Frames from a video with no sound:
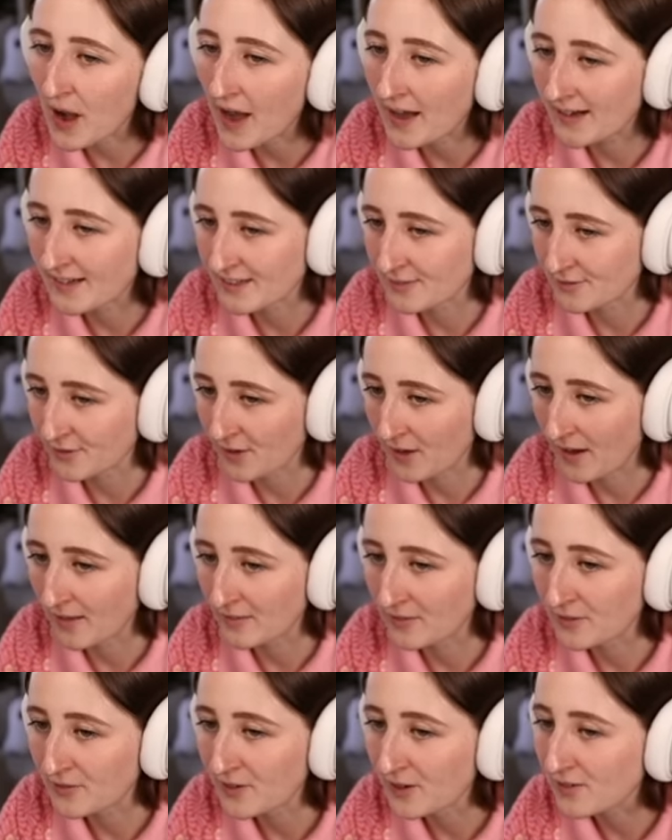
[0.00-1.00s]
a different
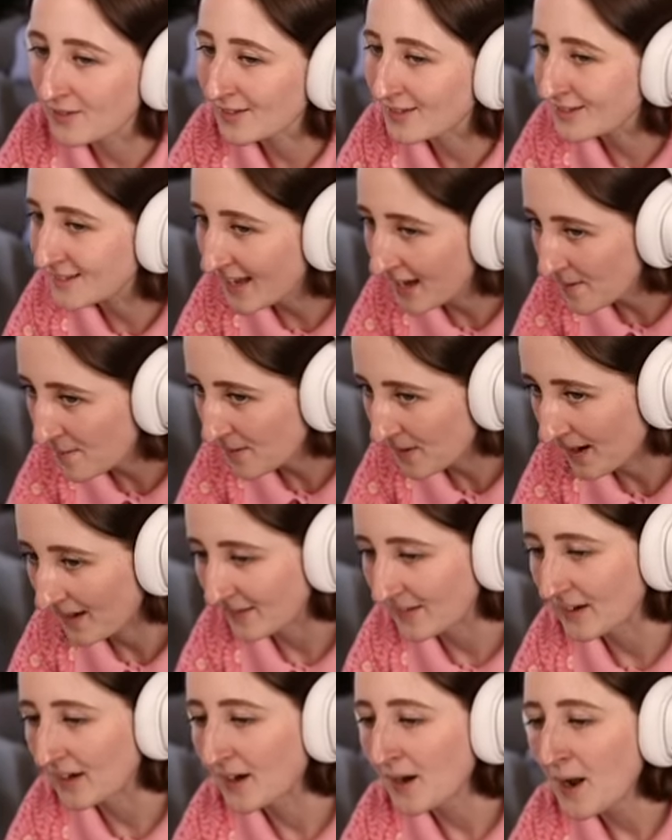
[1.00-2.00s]
color. They're the same
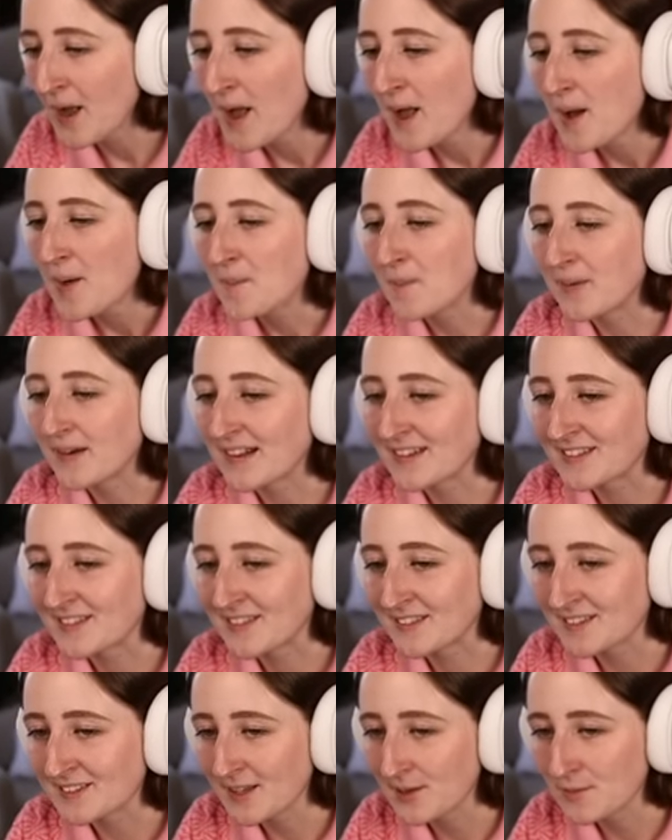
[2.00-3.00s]
color, but it's The
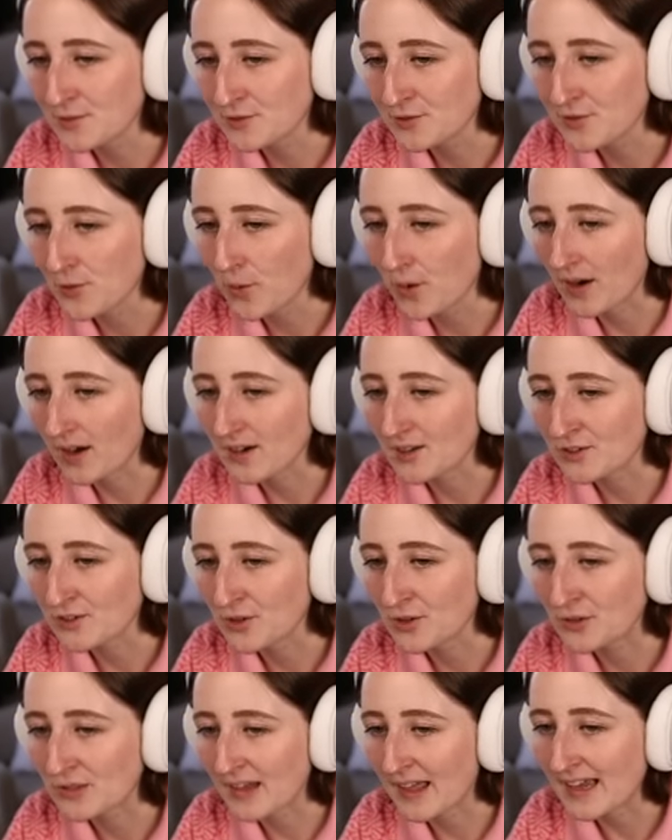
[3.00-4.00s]
Sims 4. So
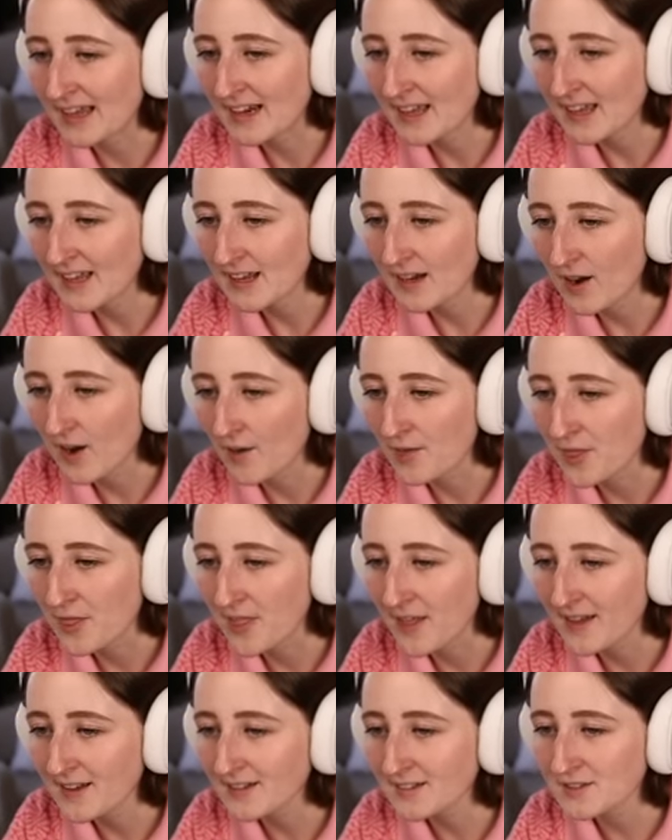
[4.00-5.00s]
lighting on things,